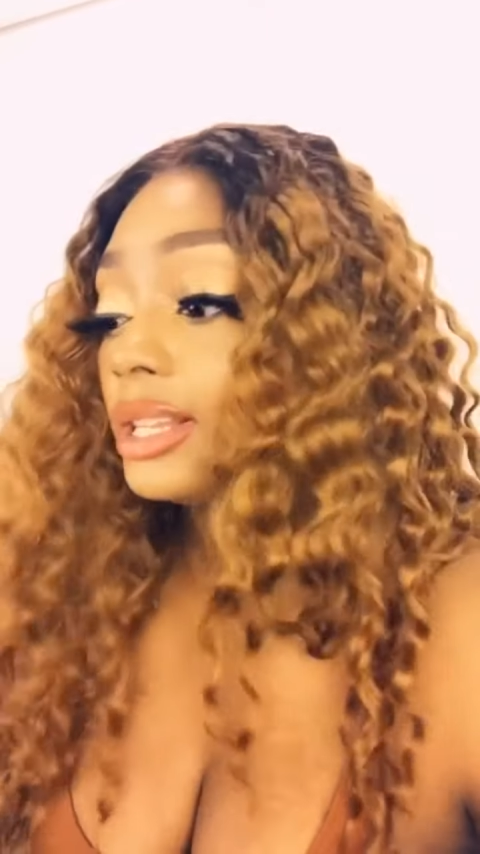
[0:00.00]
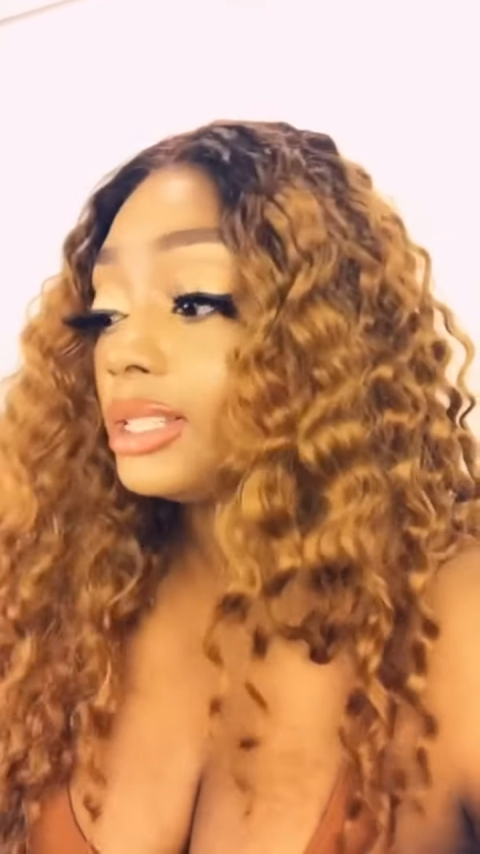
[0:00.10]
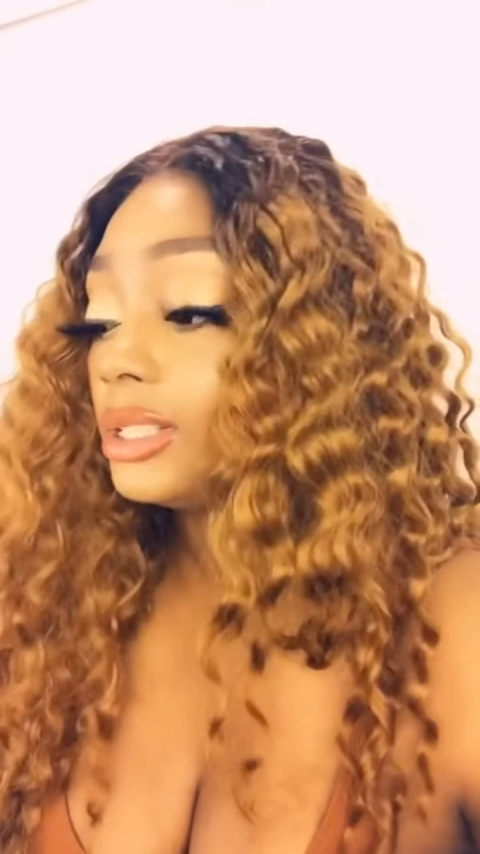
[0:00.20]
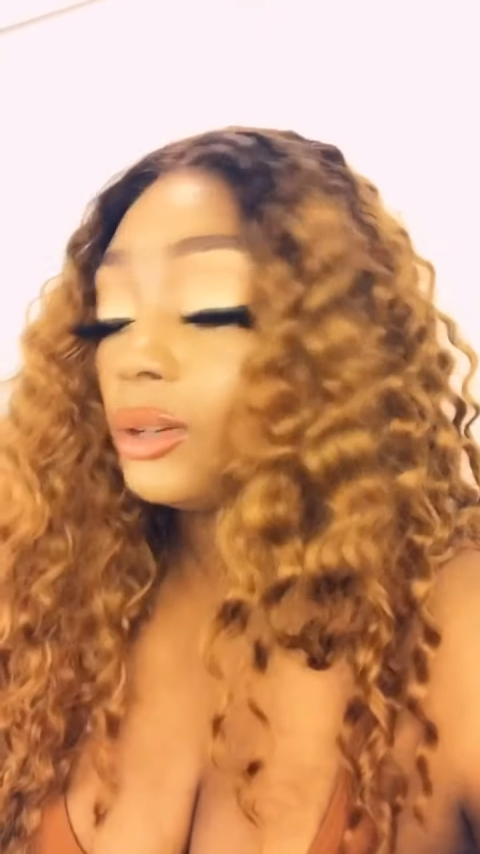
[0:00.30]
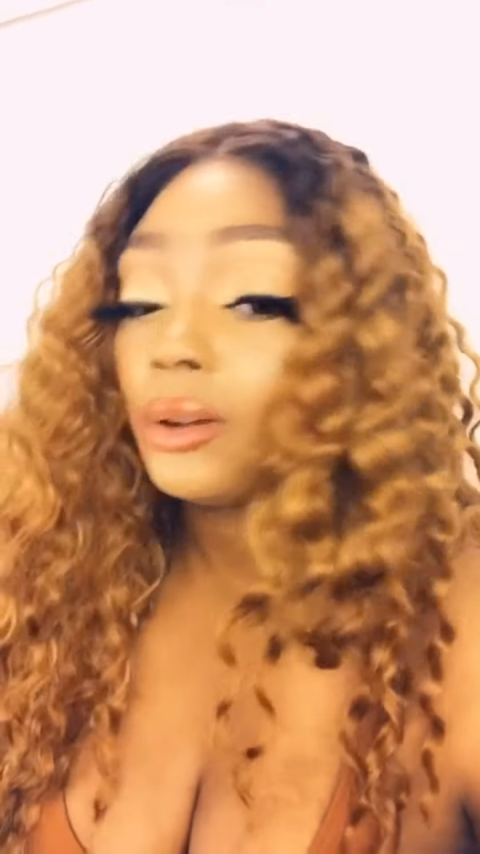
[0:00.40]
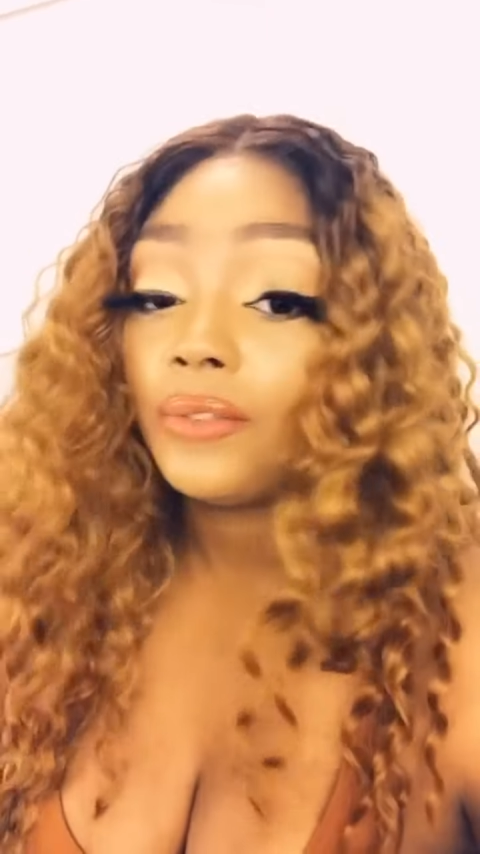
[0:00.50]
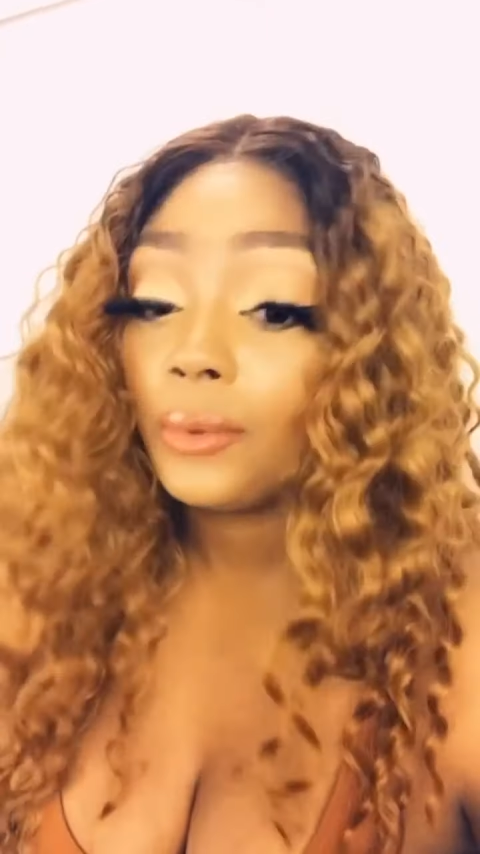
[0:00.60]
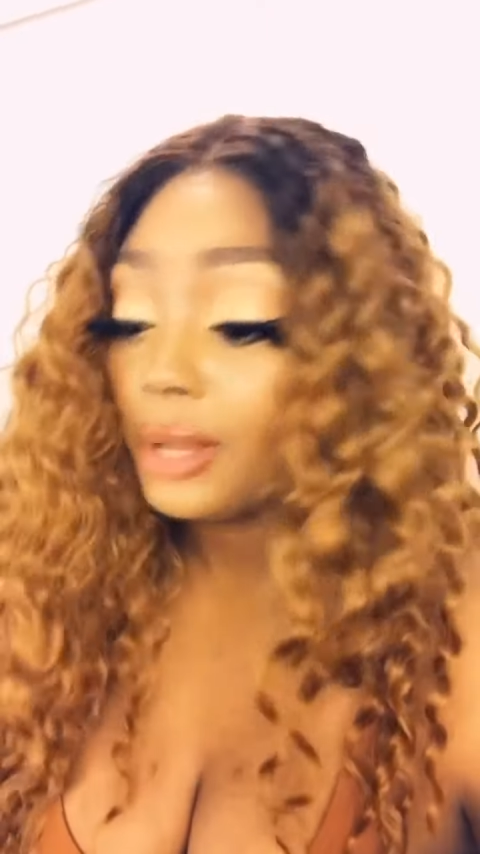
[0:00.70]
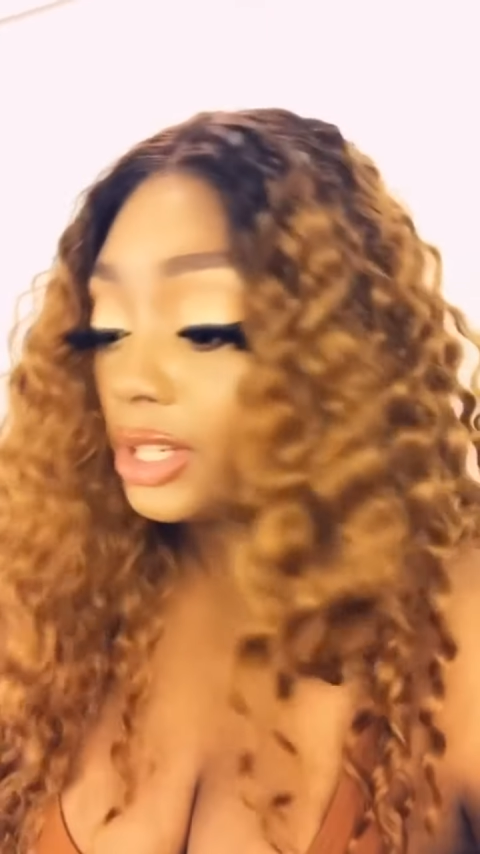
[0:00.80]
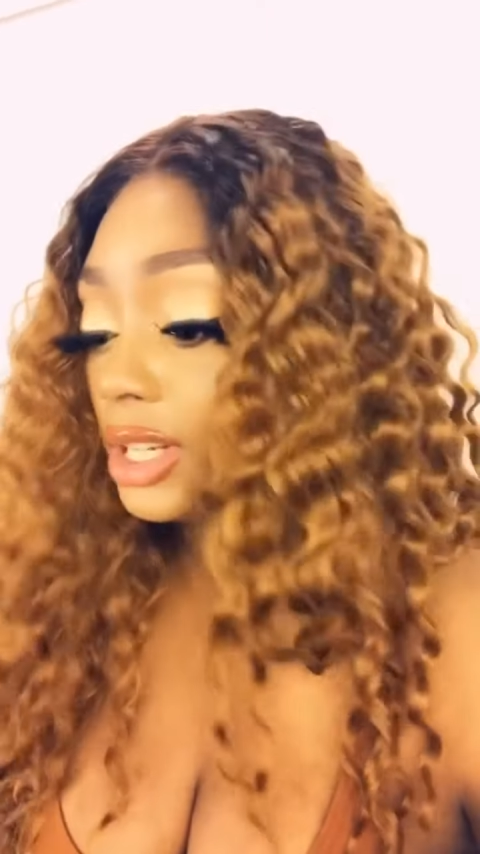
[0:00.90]
So if you
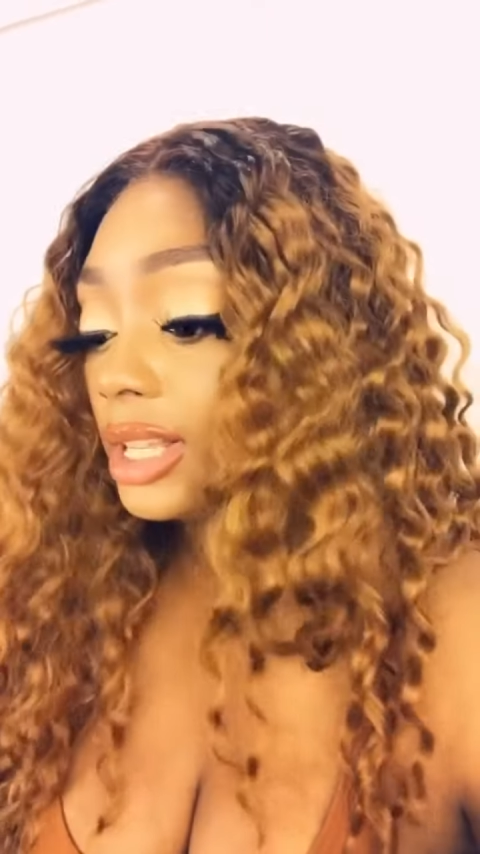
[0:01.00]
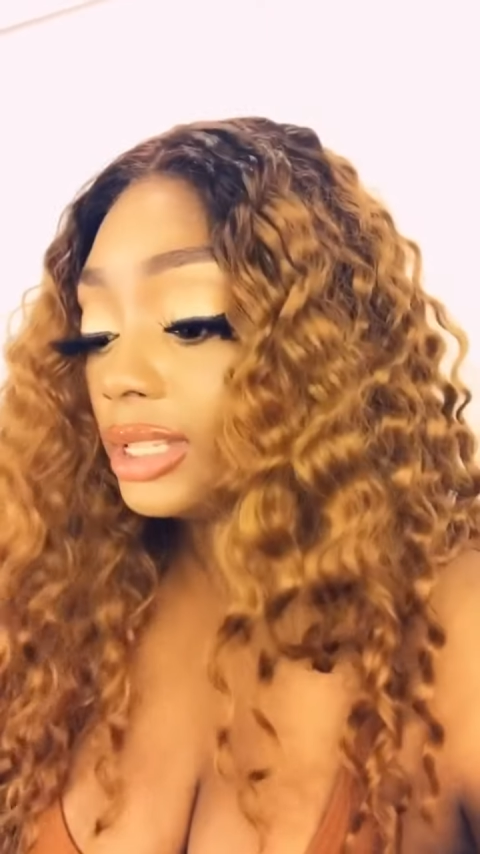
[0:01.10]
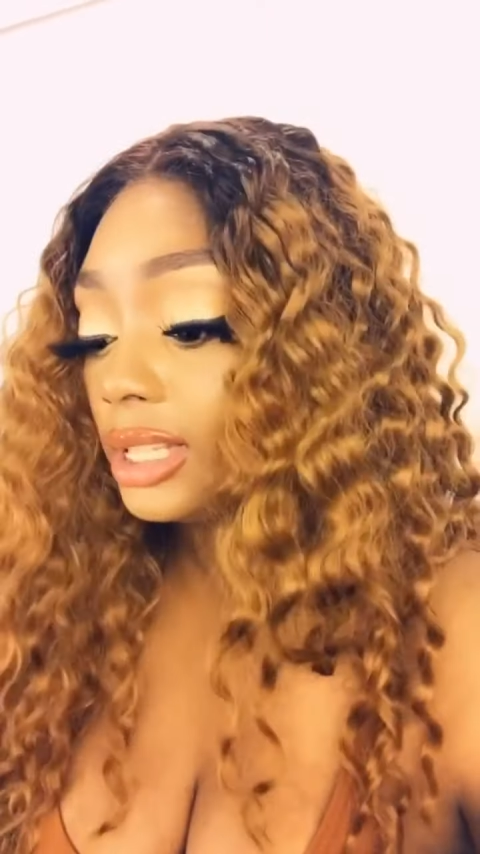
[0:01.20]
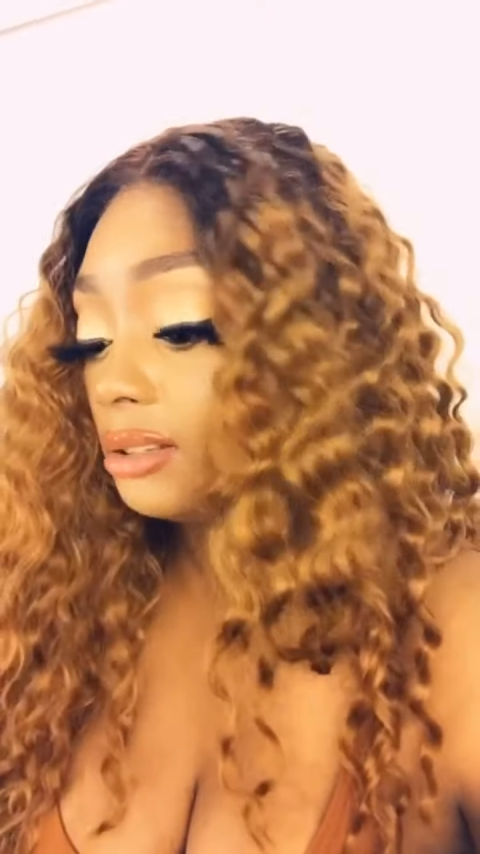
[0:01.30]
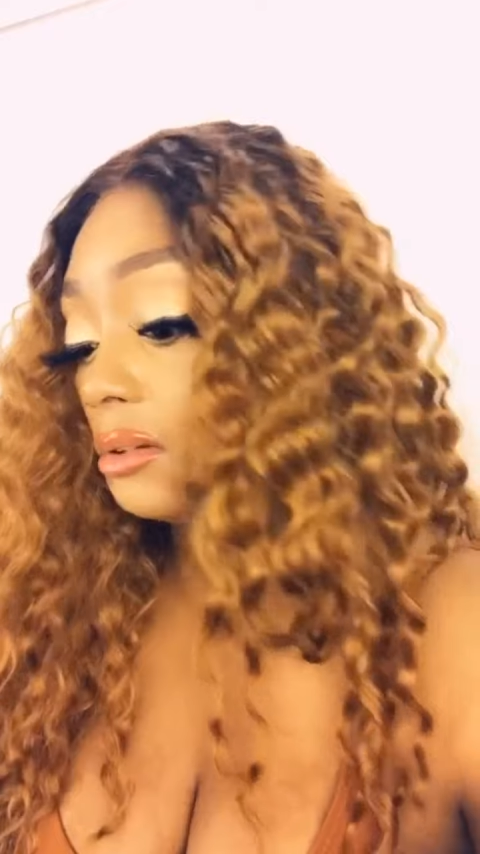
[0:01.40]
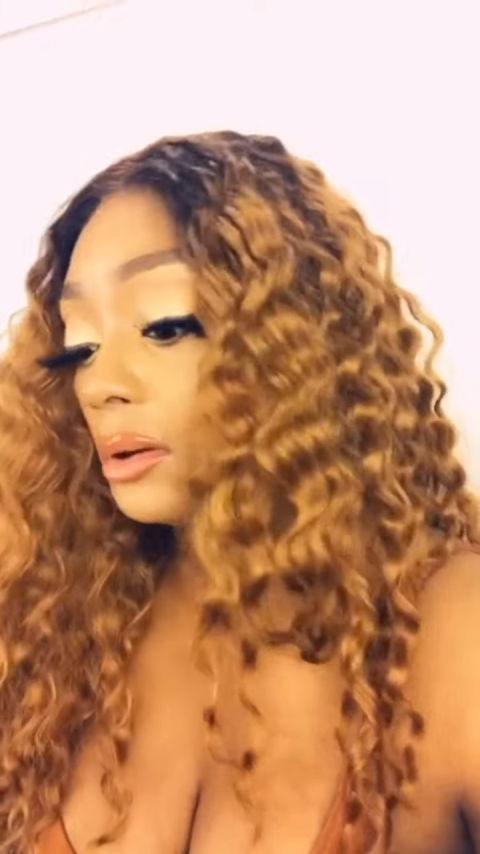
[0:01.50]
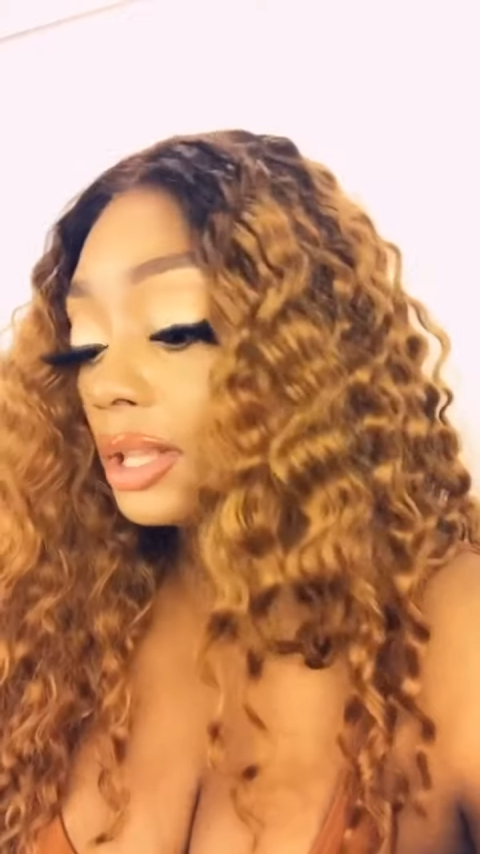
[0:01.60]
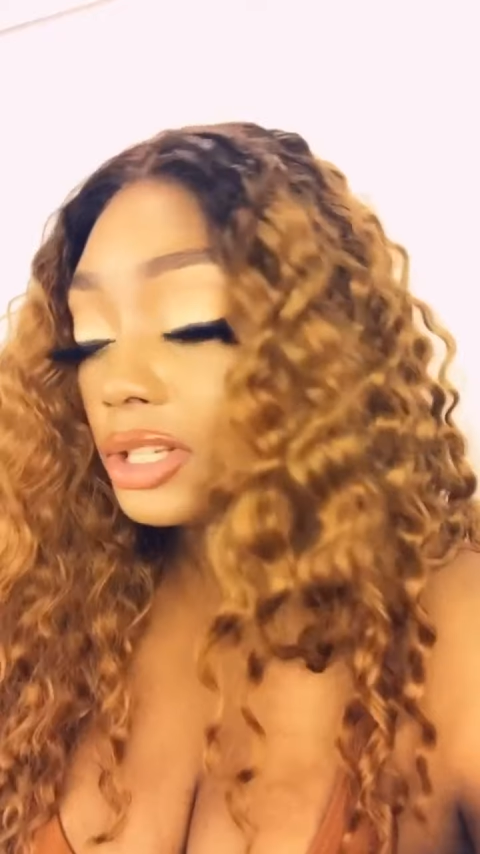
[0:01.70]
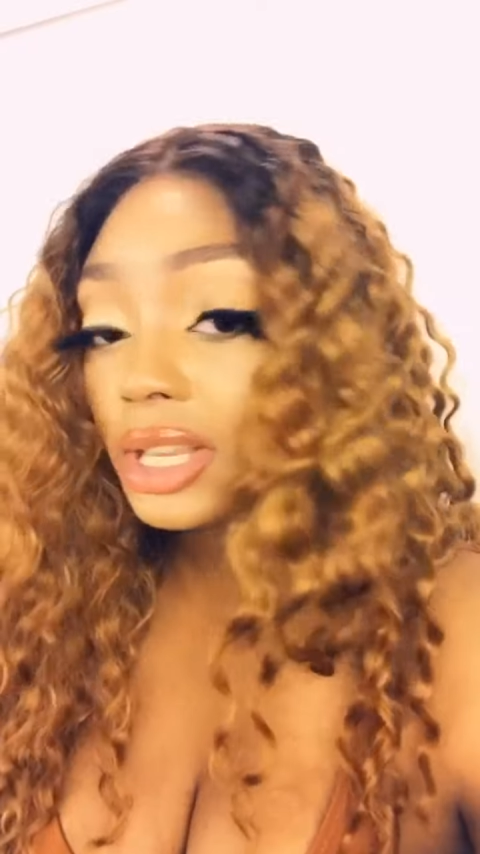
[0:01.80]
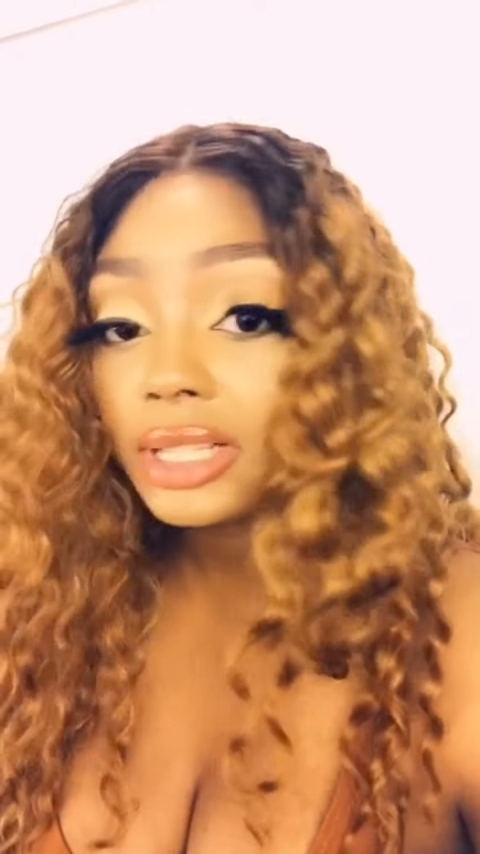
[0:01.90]
want to chance it, go ahead,
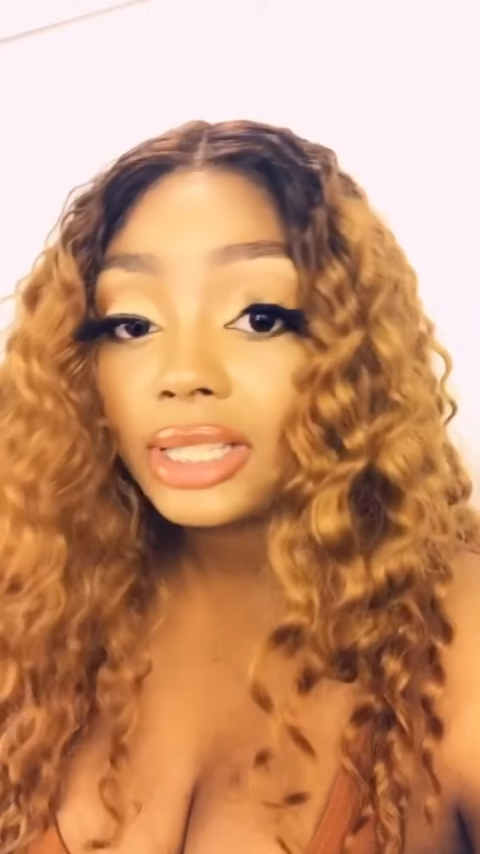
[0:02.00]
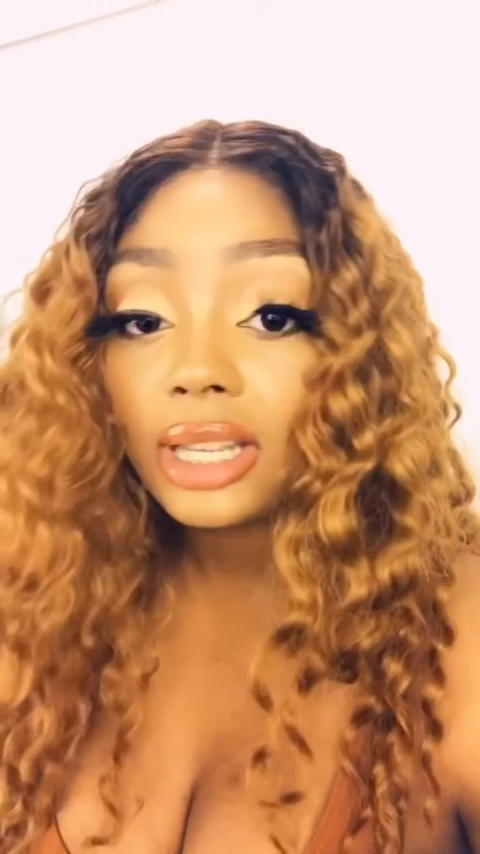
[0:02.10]
chance it.